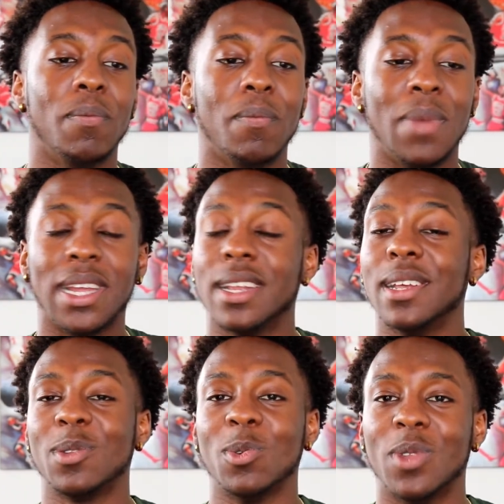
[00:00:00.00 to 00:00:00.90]
making
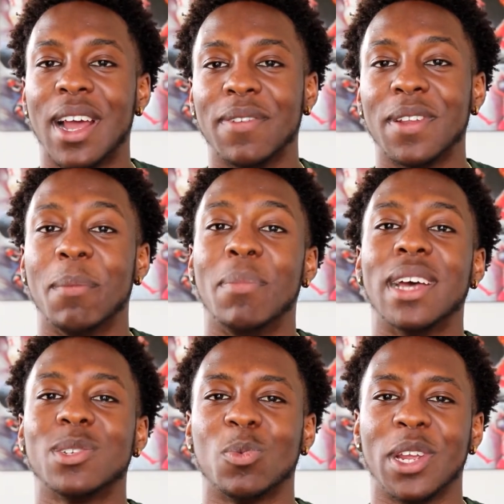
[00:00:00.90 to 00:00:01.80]
it through life in the
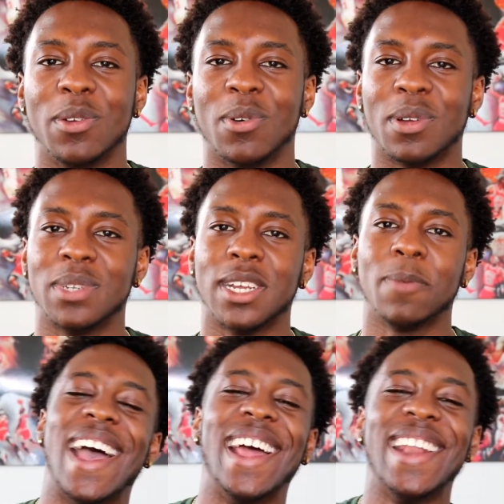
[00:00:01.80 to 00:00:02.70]
best way, you know what I'm saying?
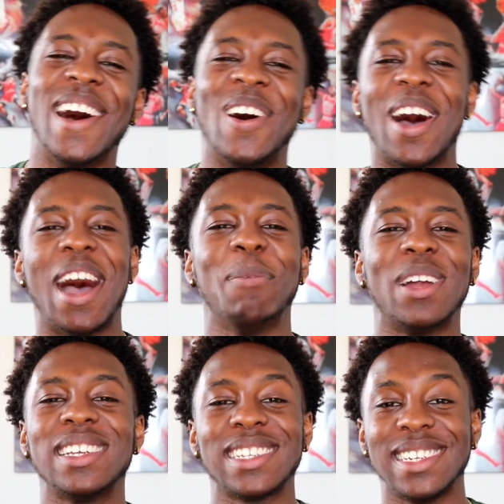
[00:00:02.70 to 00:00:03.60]
And now, I'm
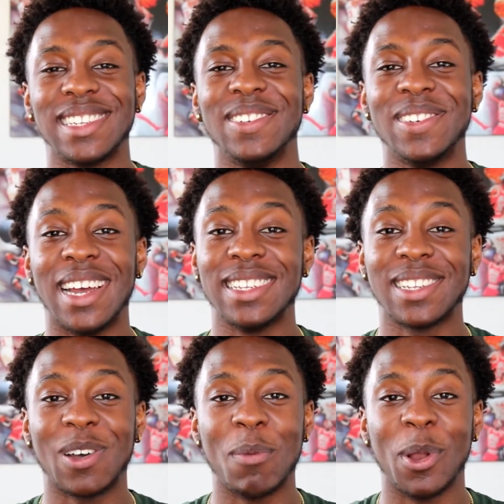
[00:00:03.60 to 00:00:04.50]
not saying to you guys
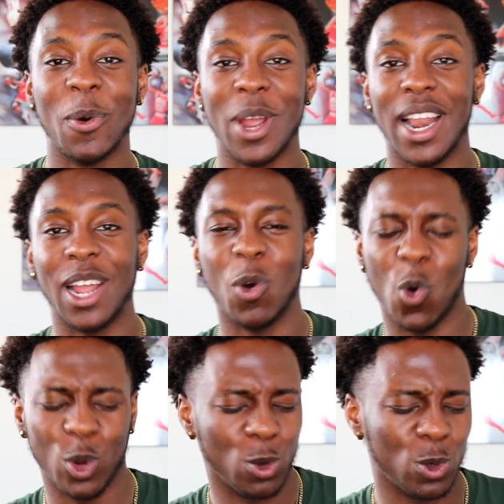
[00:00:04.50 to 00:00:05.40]
to come in a way like,
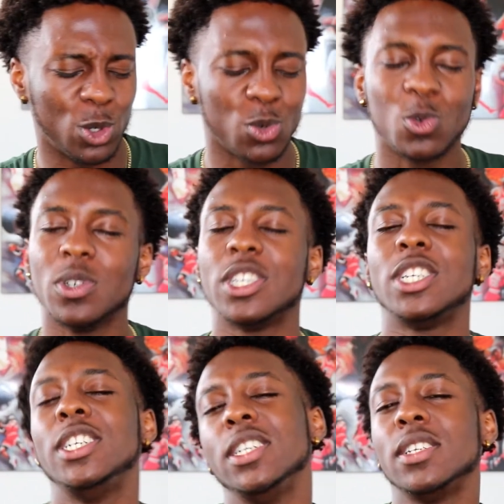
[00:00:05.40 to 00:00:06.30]
oh, yo, school
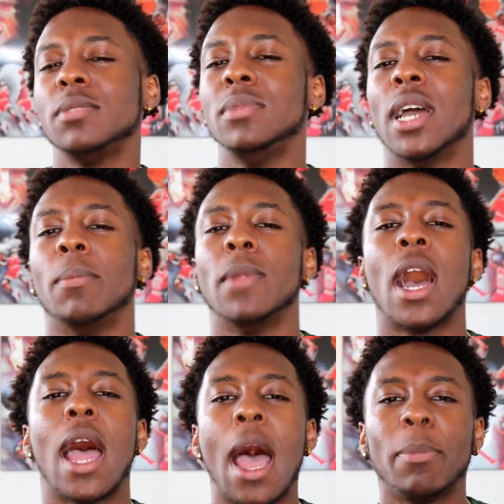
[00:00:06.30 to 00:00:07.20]
cheesing me, I'm
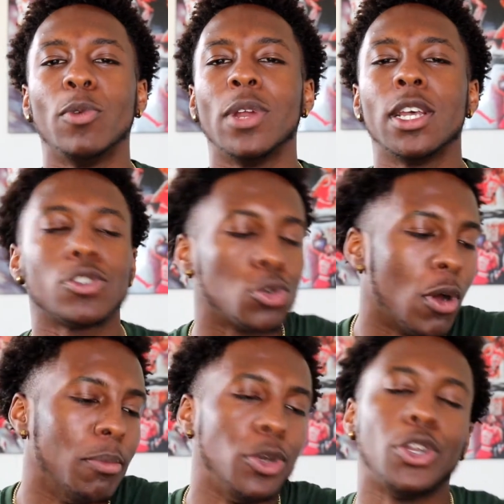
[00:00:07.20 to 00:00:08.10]
not happy with it, so
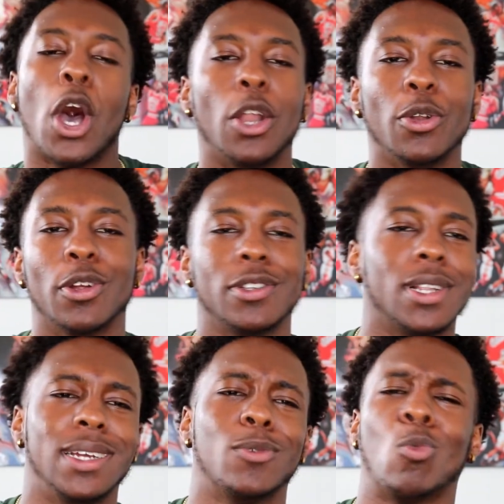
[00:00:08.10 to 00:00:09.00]
I'm done. There's
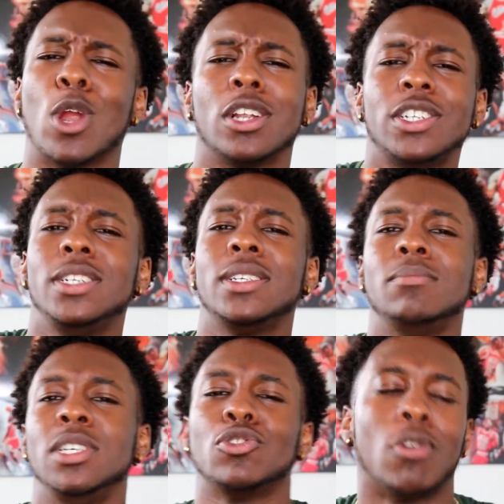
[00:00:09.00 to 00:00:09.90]
like, work cheesing
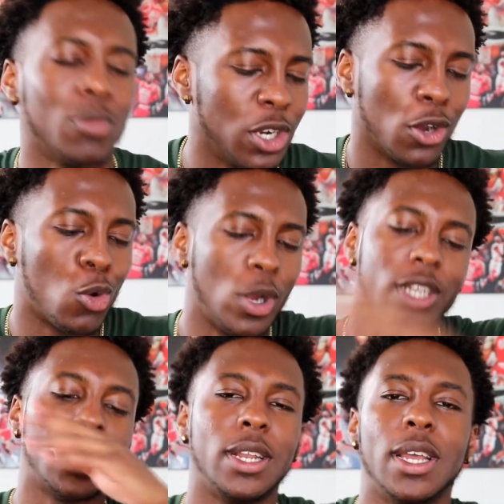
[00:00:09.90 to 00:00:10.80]
me, so I'm gonna
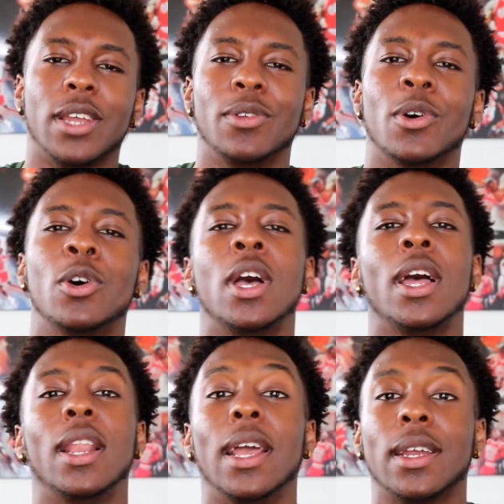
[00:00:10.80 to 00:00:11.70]
quit today, you know?
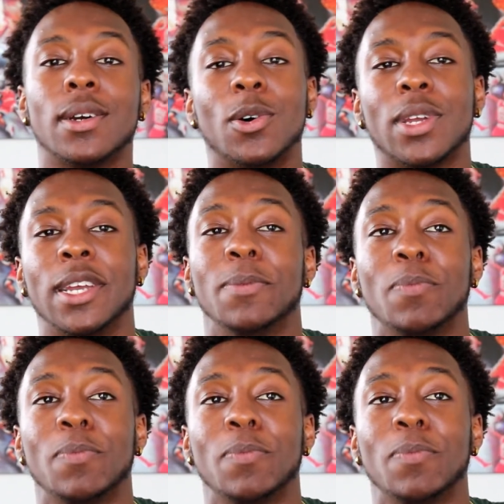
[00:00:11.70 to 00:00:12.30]
Like, okay,